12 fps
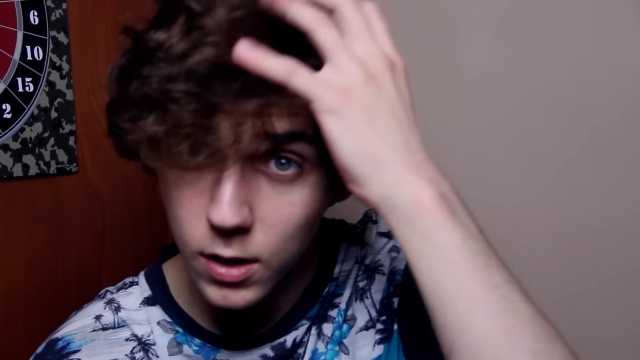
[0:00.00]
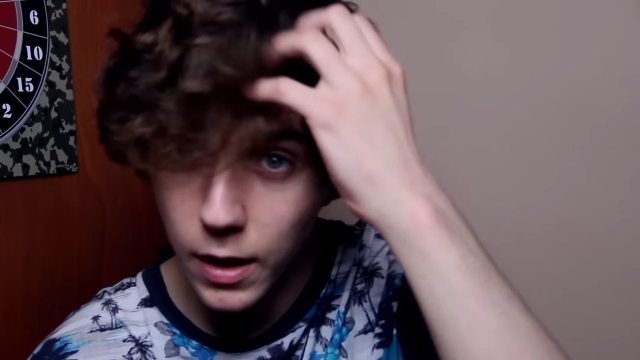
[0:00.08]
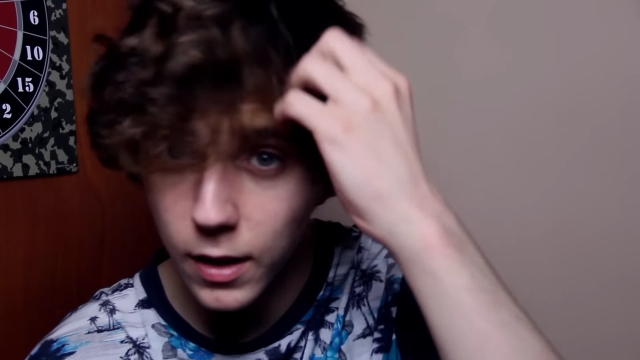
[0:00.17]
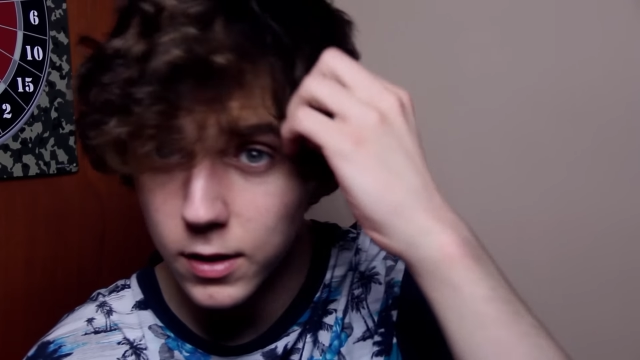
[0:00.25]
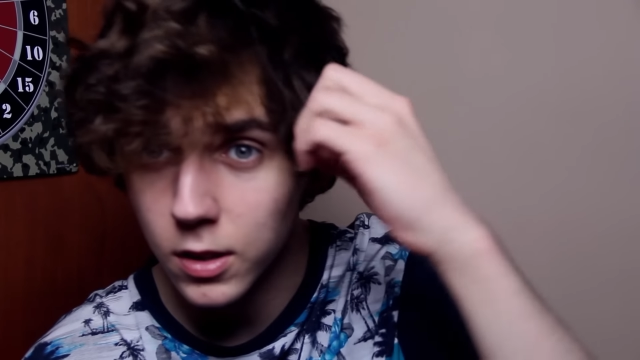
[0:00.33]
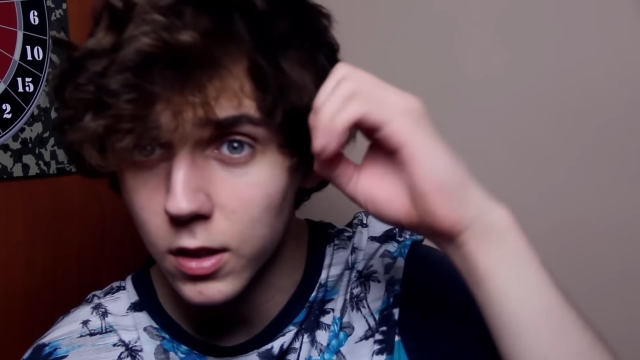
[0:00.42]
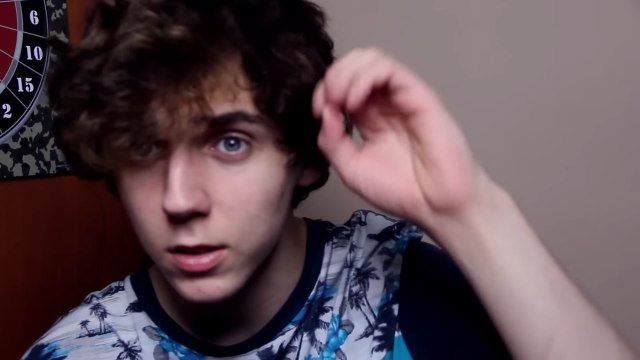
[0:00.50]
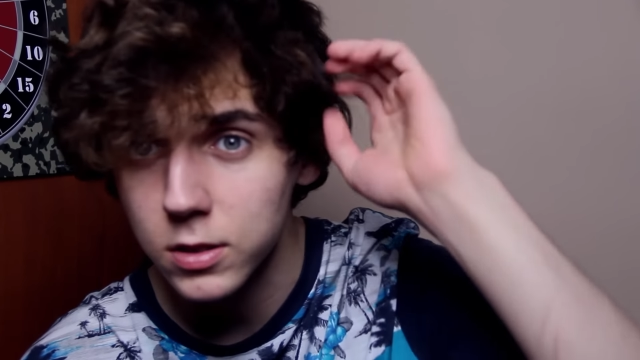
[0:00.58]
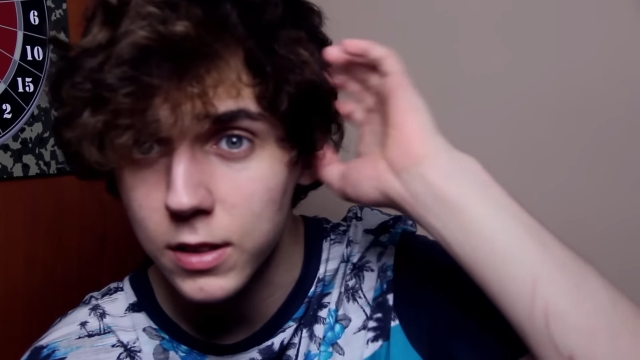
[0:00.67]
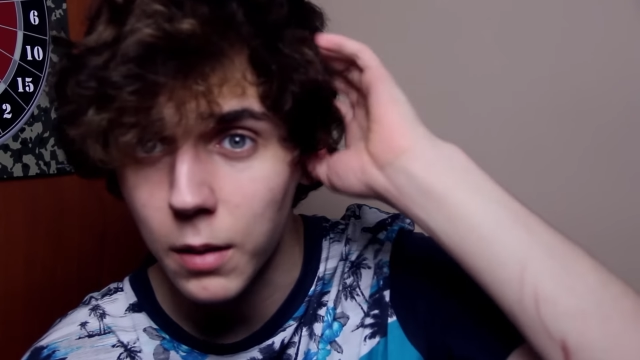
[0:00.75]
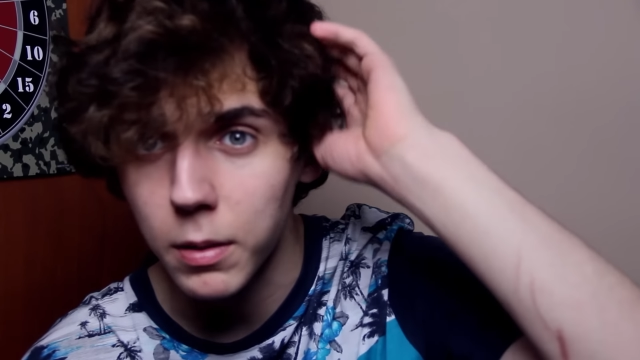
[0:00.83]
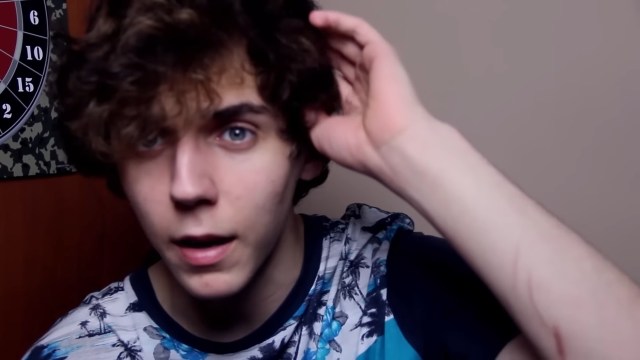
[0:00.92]
How,
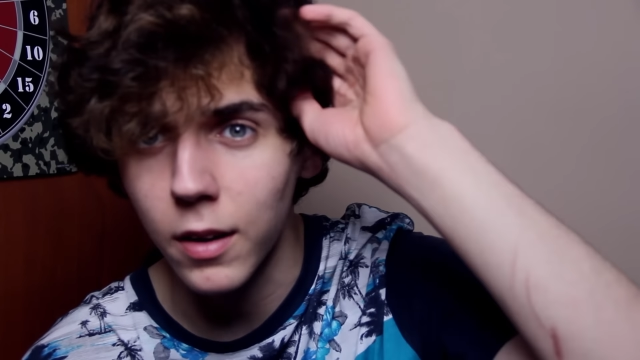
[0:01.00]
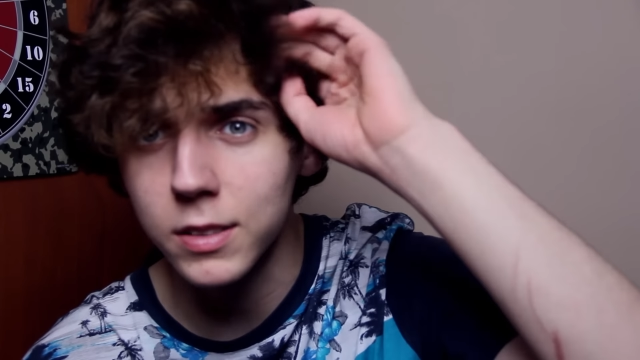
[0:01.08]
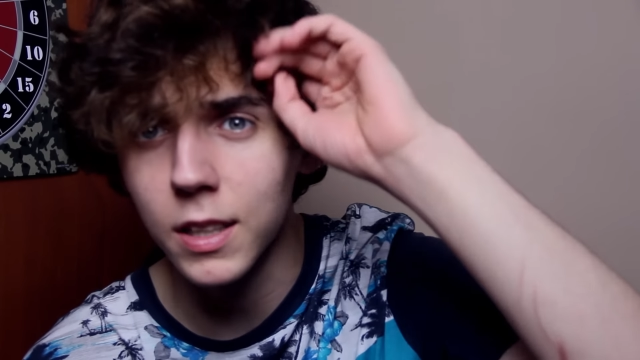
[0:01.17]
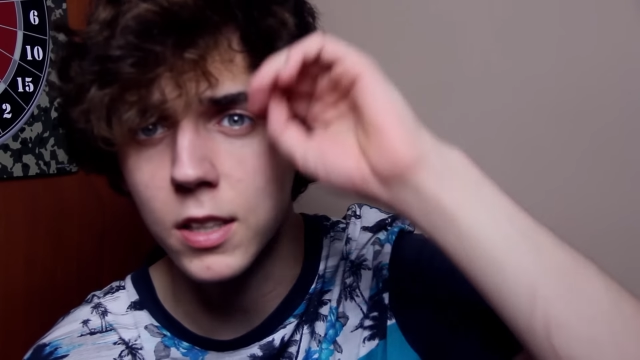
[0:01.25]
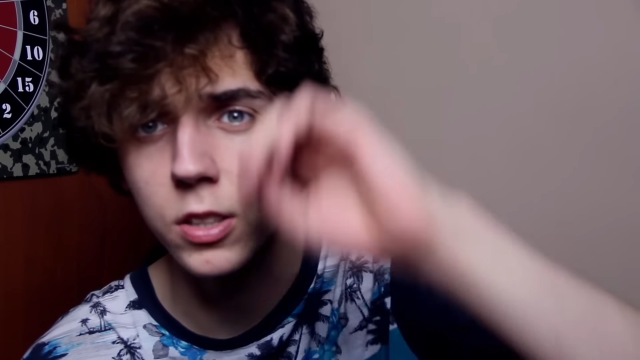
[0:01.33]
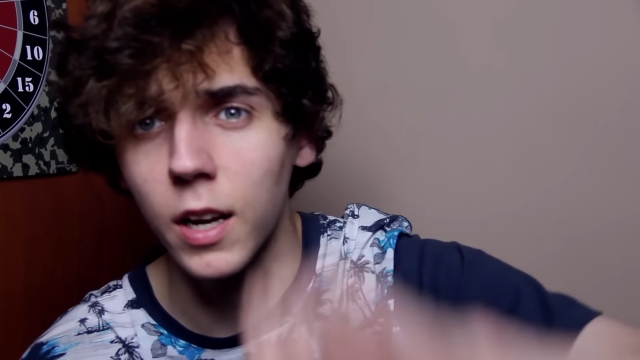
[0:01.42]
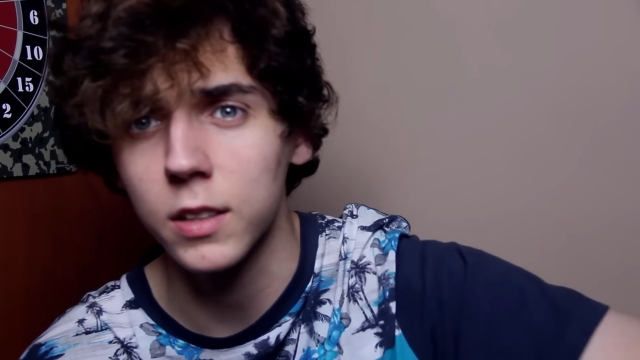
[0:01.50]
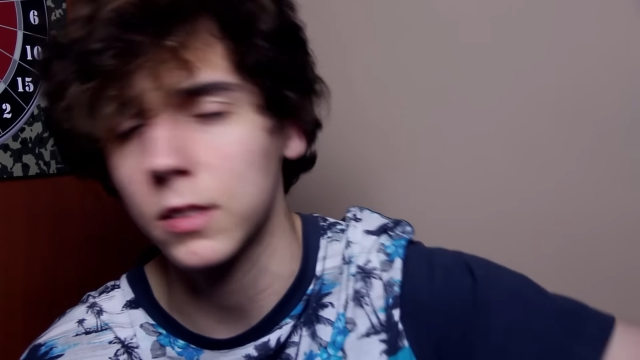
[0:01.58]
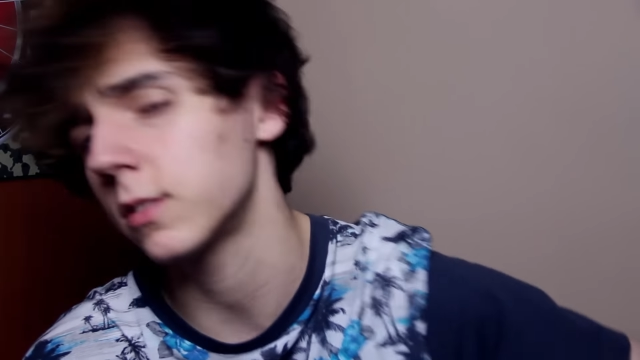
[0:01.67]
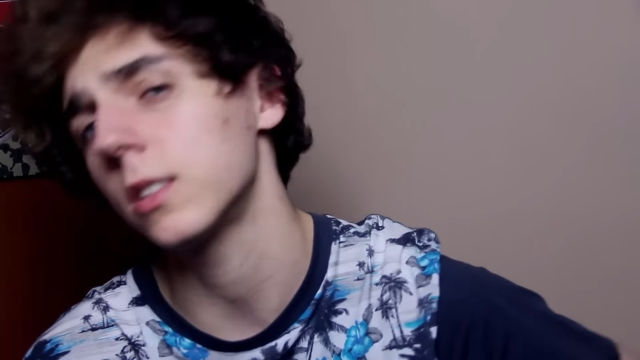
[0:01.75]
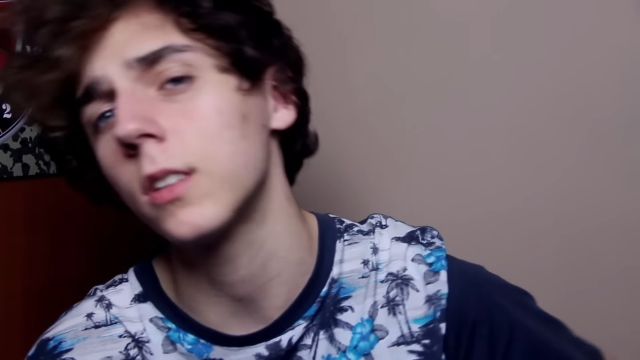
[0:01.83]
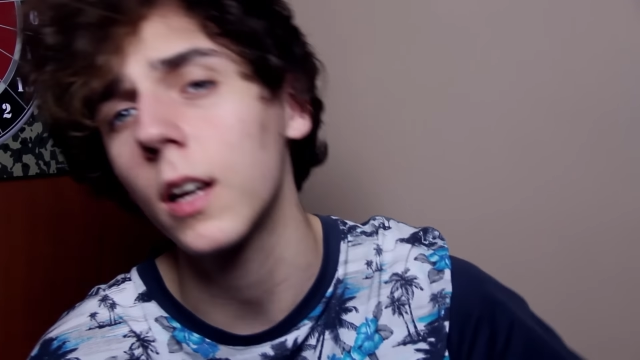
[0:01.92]
girls, tell me how is that
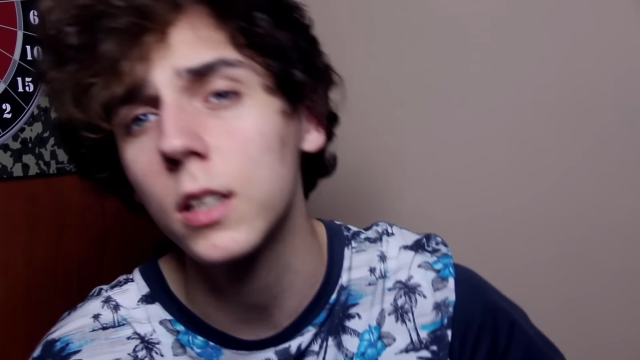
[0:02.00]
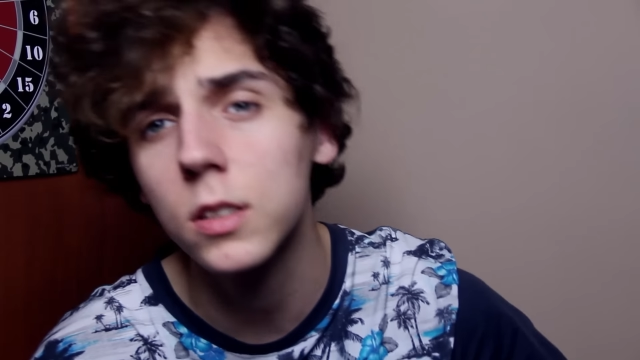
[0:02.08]
attractive to you?